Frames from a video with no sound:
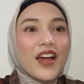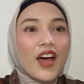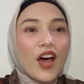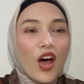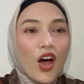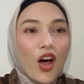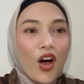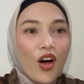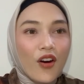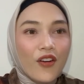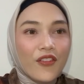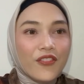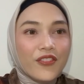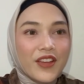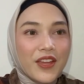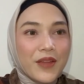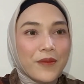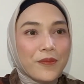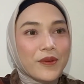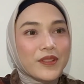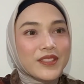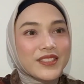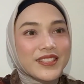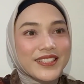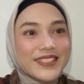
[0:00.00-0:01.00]
of
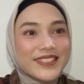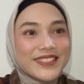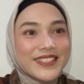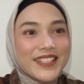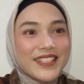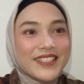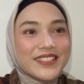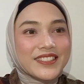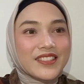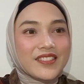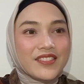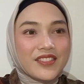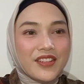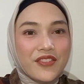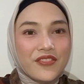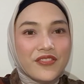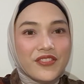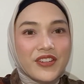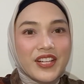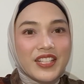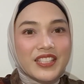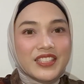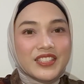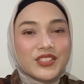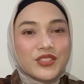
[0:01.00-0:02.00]
hypothesis
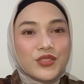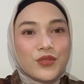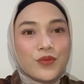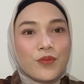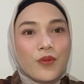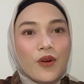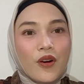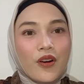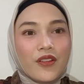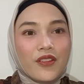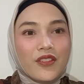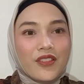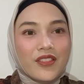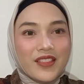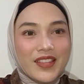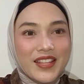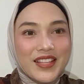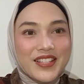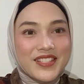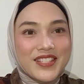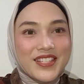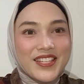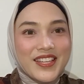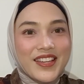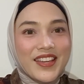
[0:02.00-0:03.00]
refers to both
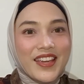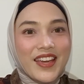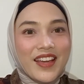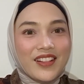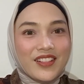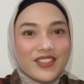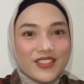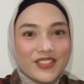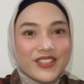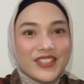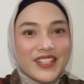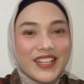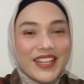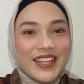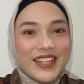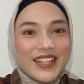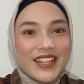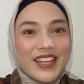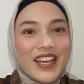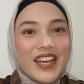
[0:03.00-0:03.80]
teaching and learning.